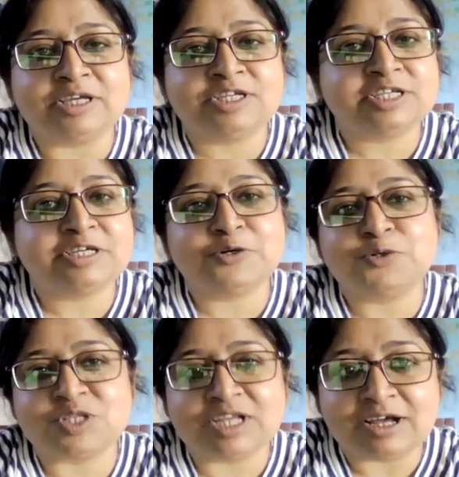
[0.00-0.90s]
Ishi
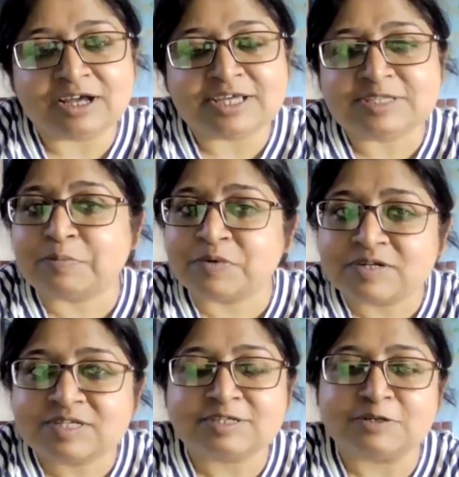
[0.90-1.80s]
Khosla is a
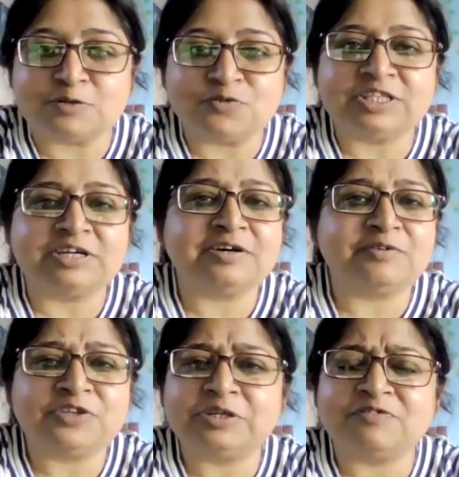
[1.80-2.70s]
person with
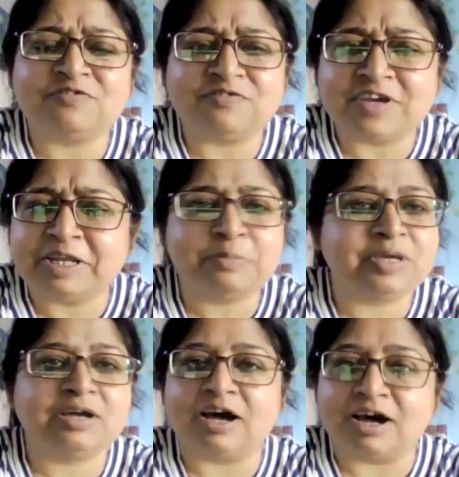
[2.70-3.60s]
a very
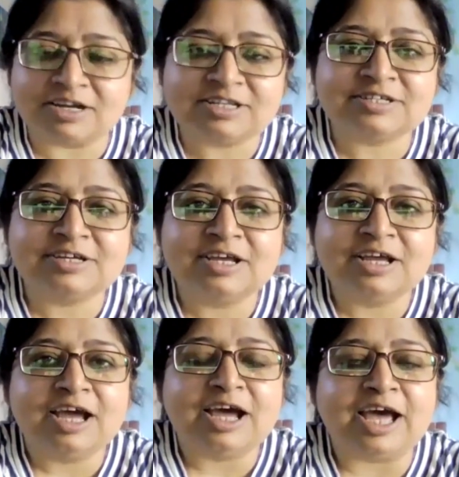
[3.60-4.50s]
big heart
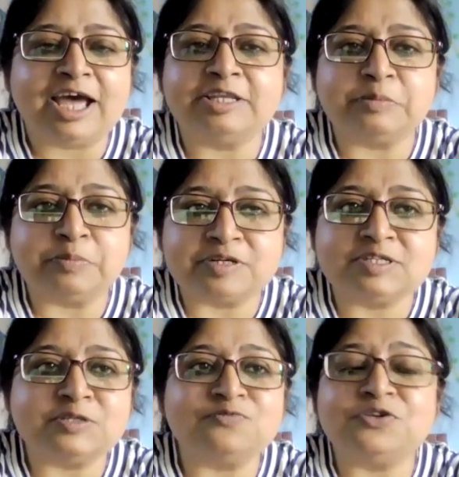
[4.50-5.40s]
and a
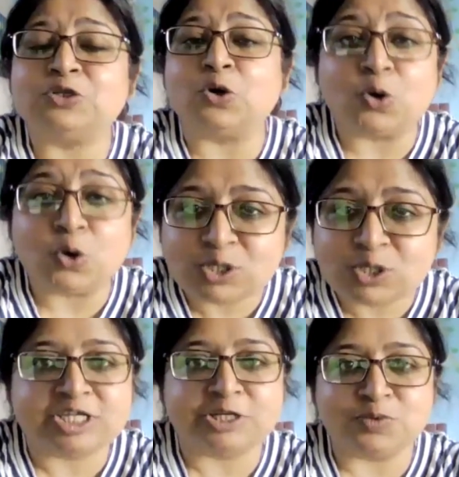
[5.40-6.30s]
person with all
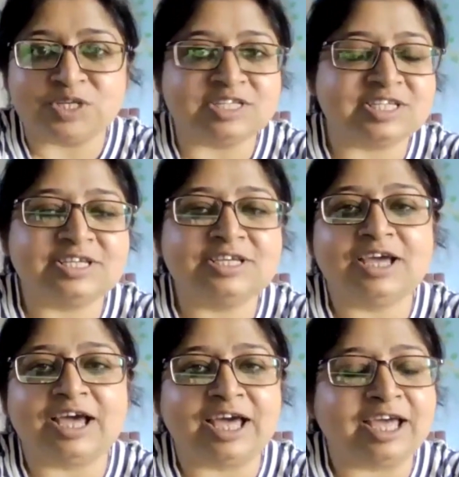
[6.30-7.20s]

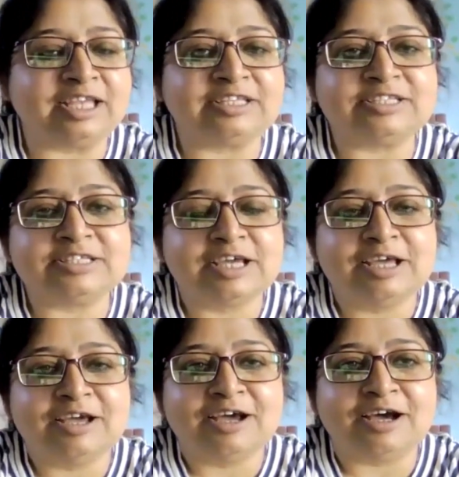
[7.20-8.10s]
genuinity, and
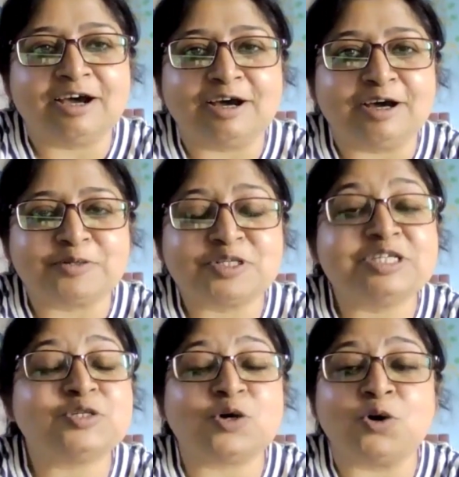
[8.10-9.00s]

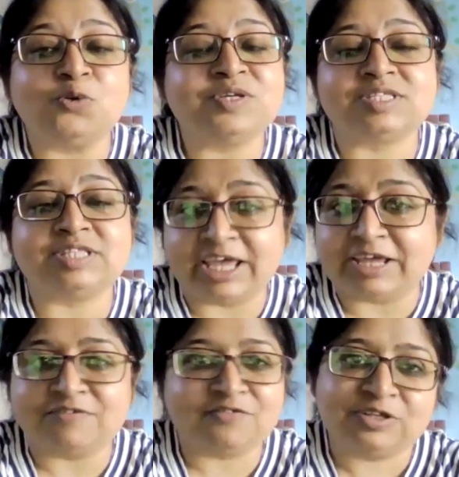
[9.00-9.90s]
she's always
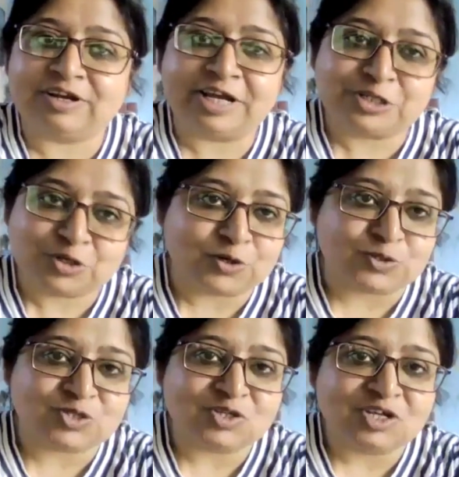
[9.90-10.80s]
there for the right
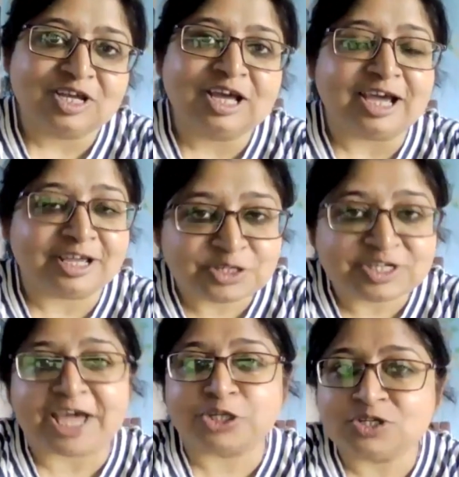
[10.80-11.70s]
cause. And
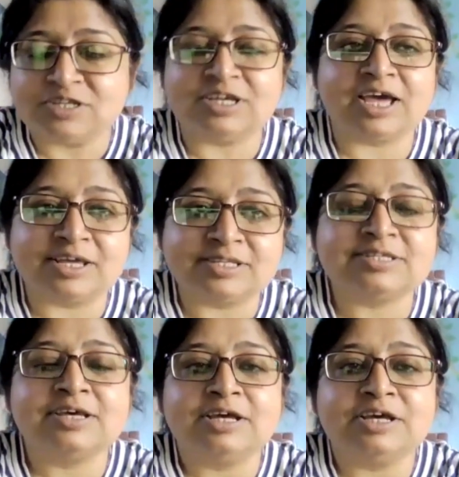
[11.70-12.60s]
she actually
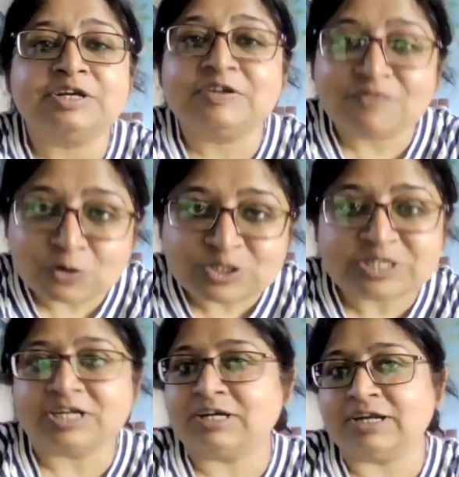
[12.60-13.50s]
has
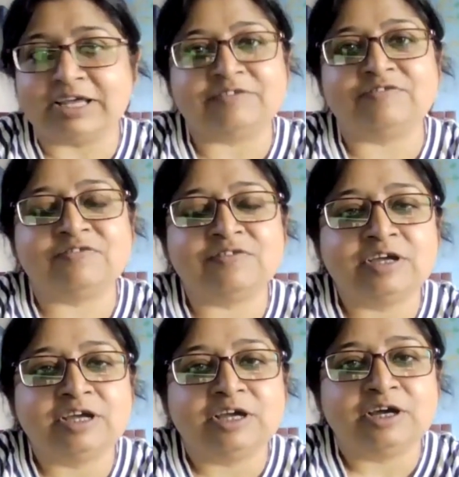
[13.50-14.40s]
devoted her life
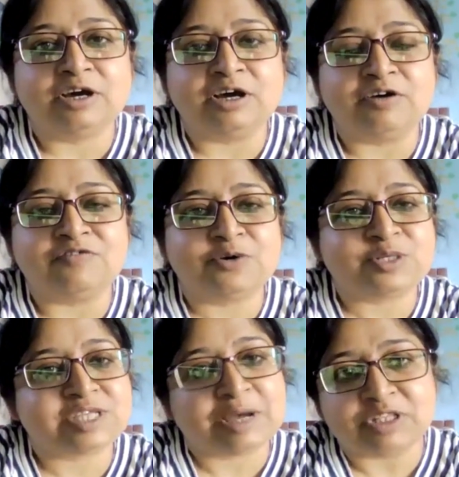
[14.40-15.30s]
for
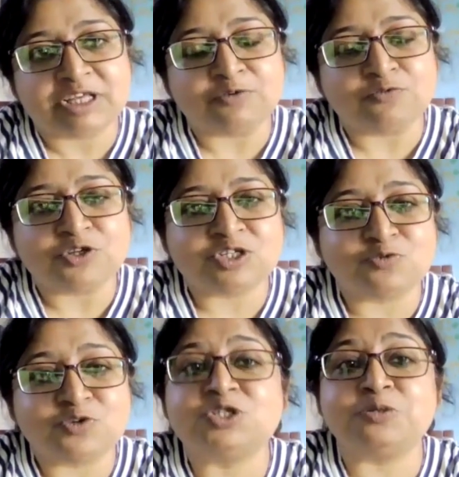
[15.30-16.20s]
something which
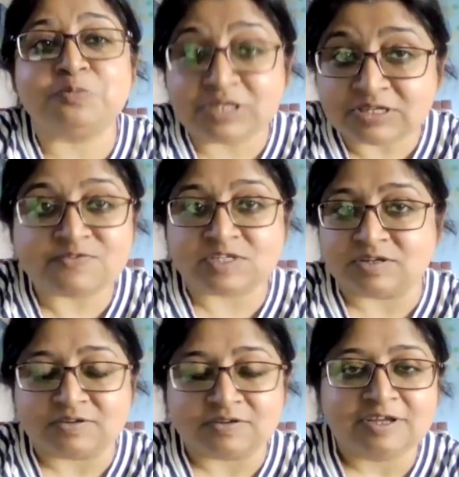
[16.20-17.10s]
she believes
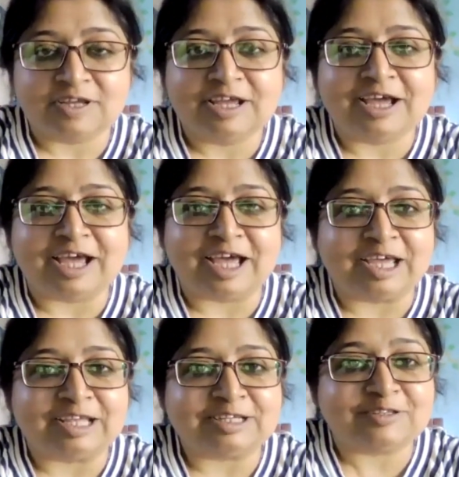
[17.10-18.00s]
in.
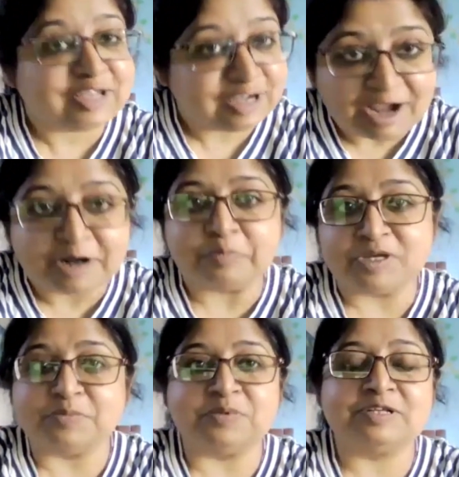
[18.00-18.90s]
And there are
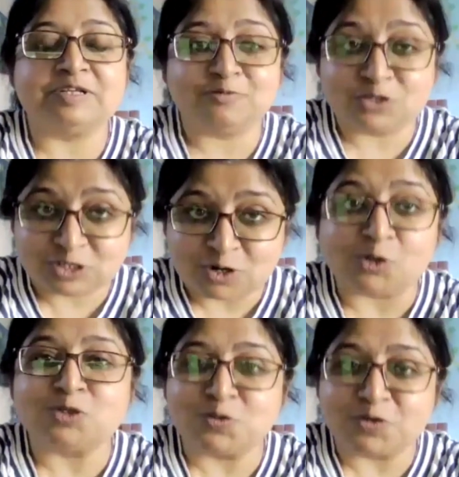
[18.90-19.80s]
people, which
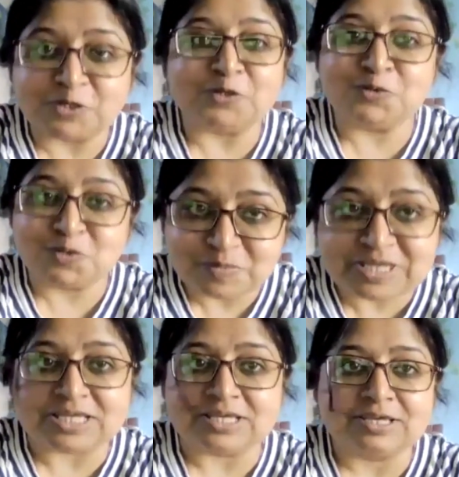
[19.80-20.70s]
also includes
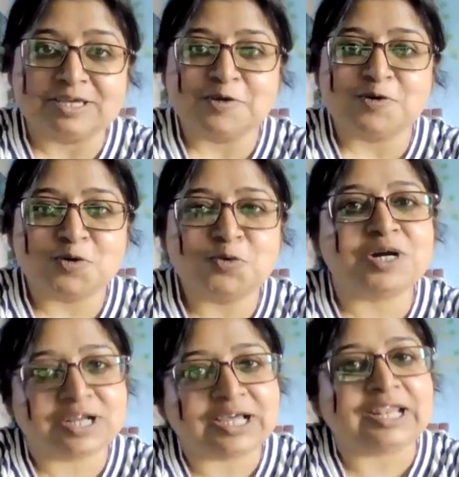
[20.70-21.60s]
me, who
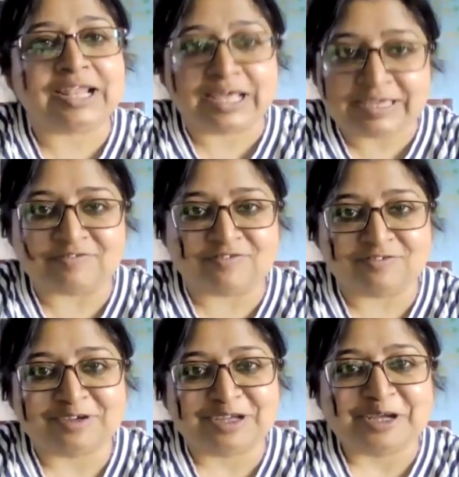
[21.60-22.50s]
are alive,
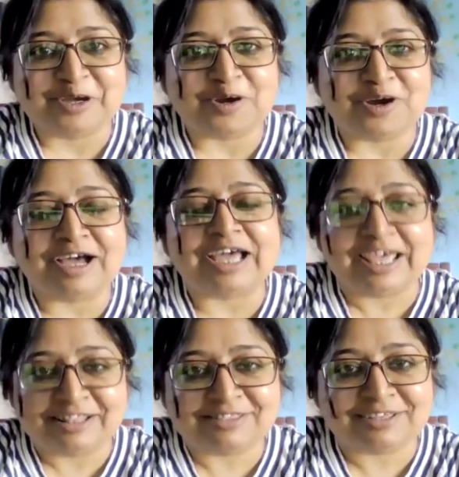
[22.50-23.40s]

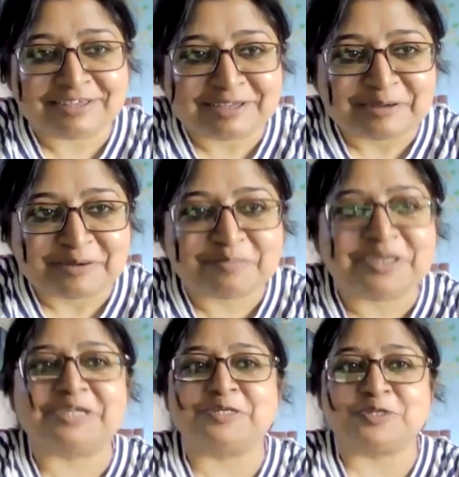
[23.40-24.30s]
healthy
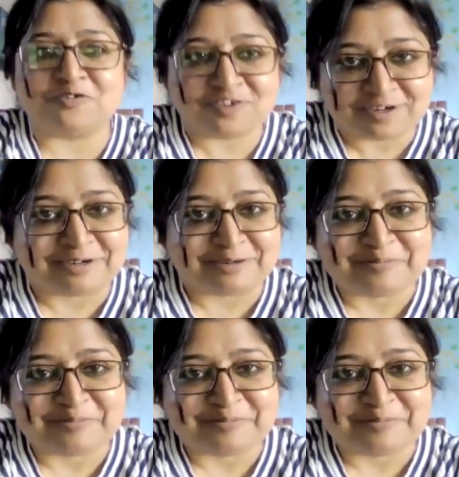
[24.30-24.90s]
because of her.